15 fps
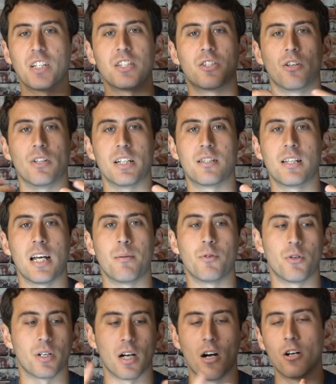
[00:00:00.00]
So let's say I'm
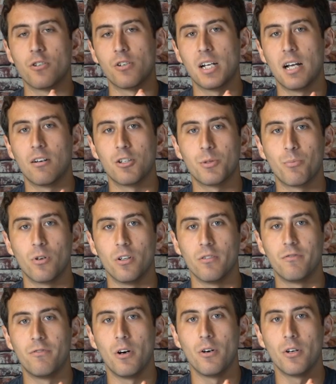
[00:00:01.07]
doing $100 per
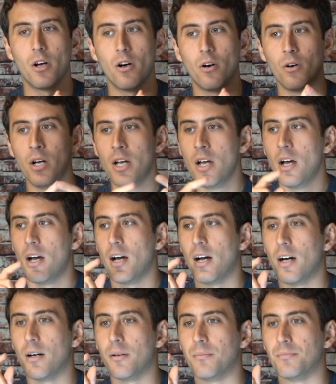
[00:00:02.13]
photo,
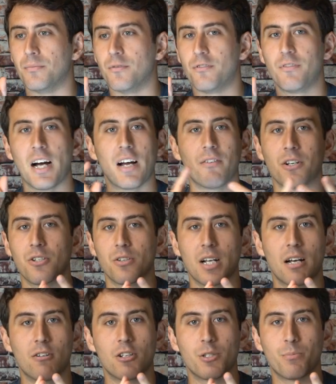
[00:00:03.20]

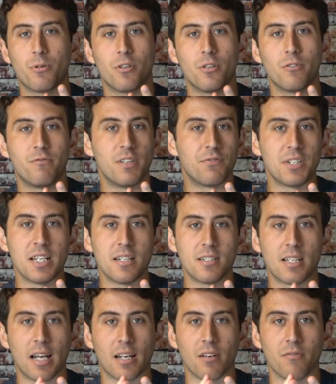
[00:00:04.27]
$500 per
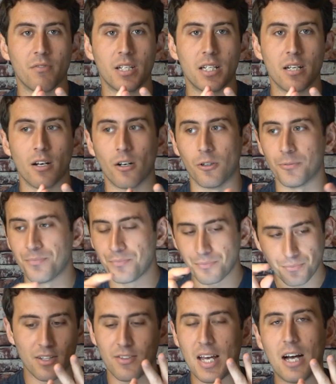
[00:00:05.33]
15-second video,
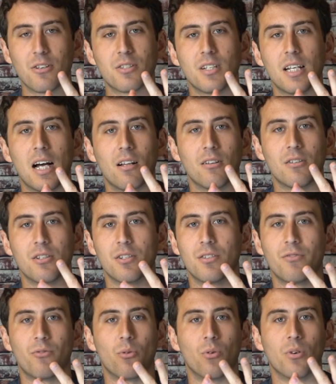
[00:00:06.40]

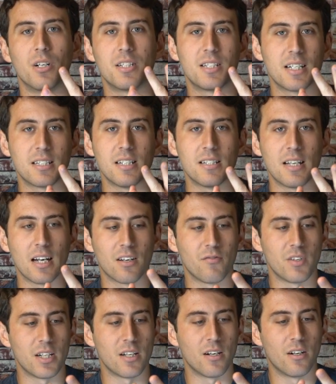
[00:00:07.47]
$1,000 for a 60-second
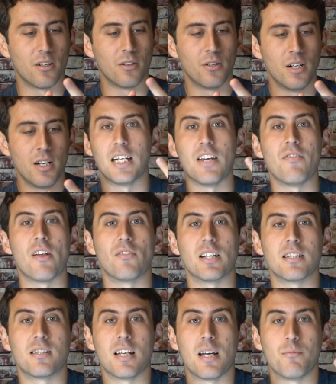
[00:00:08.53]
video, and then
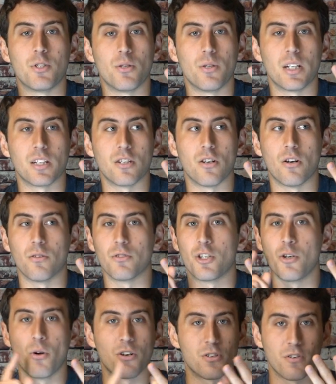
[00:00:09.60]
let's say I'm doing,
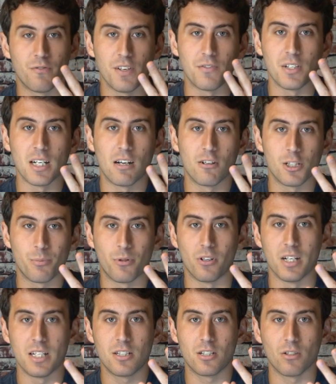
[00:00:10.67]
$250
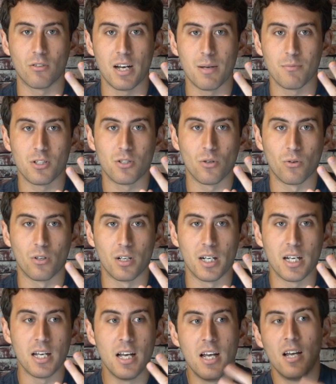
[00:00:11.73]
per Instagram
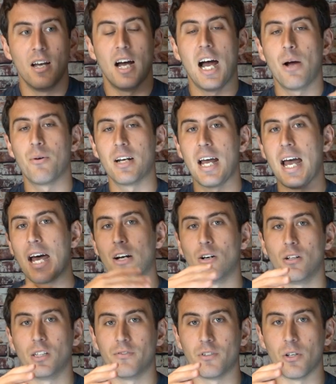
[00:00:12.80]
story. I would add
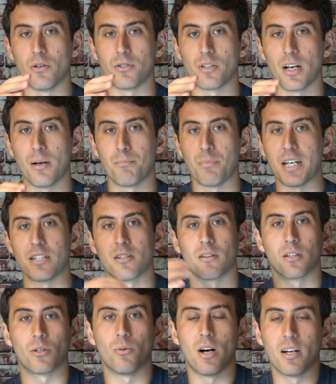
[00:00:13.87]
all of those up based on
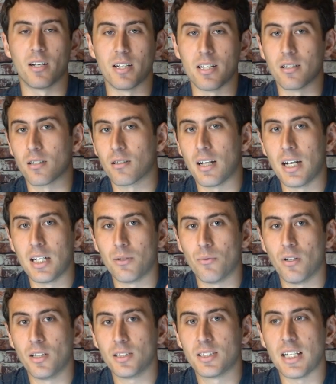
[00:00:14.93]
the quantity the client
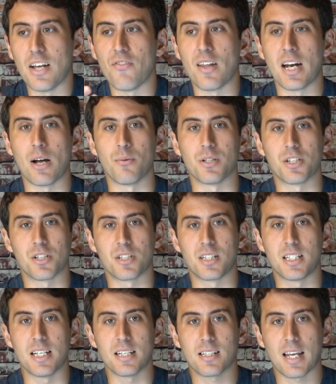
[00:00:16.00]
wants, and then I would
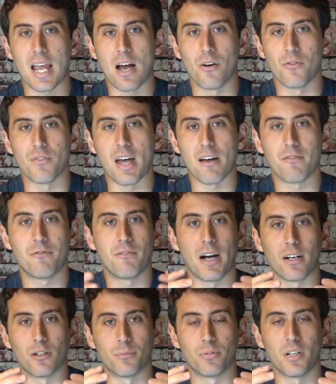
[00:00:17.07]
just discount that
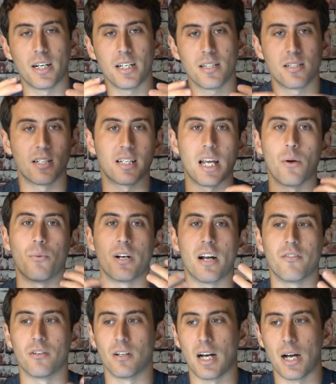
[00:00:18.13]
final price to get
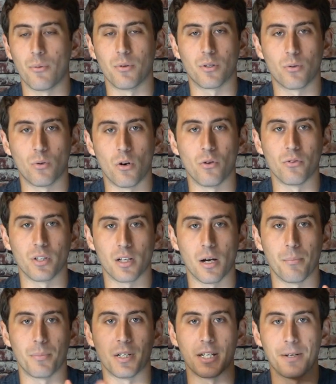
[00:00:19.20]
whatever I would quote the
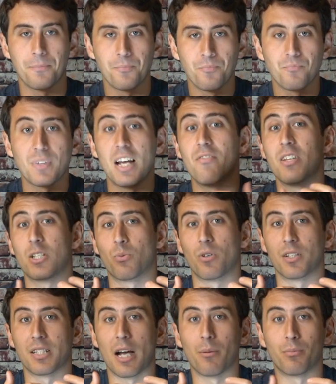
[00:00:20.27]
company. And this
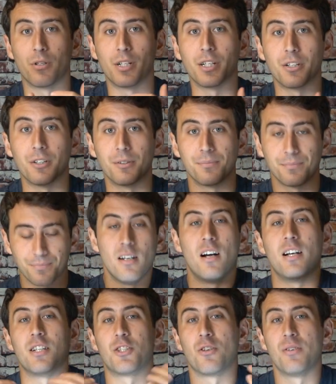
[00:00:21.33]
works out pretty good. All
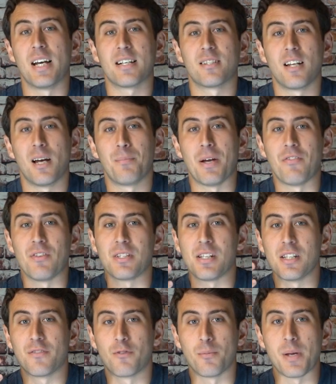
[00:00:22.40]
right, so next up, and this
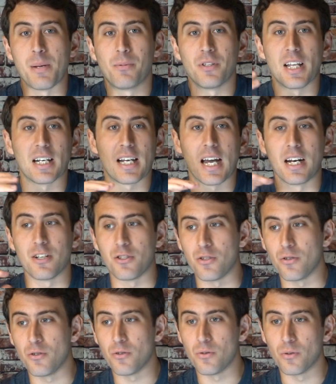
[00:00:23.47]
is for people that kind of
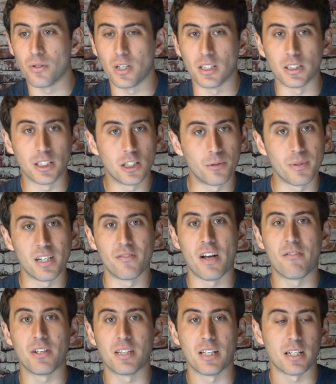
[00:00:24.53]
do a little bit of
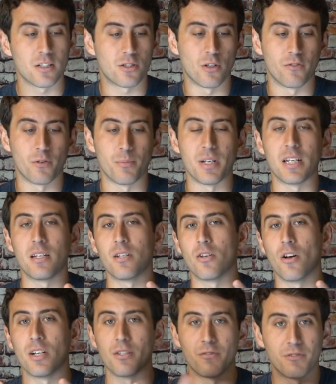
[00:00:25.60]
everything. So for me,
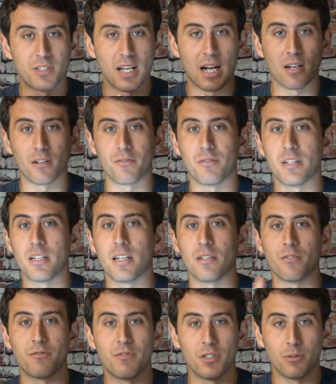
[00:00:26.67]
I do photography, I
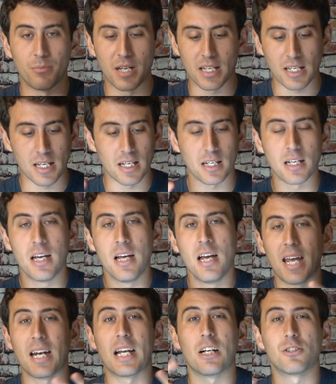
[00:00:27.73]
do filmmaking,
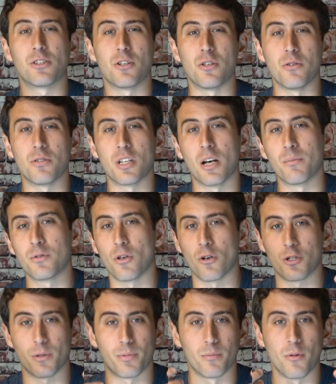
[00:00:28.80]
and I also do some
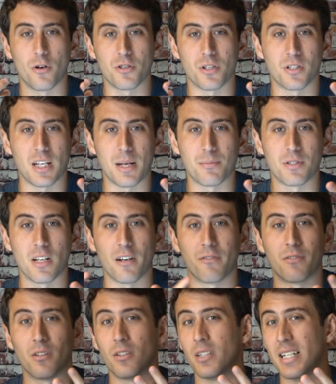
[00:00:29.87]
social promotion type
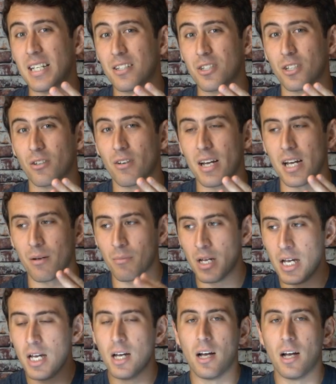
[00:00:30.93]
stuff on Instagram.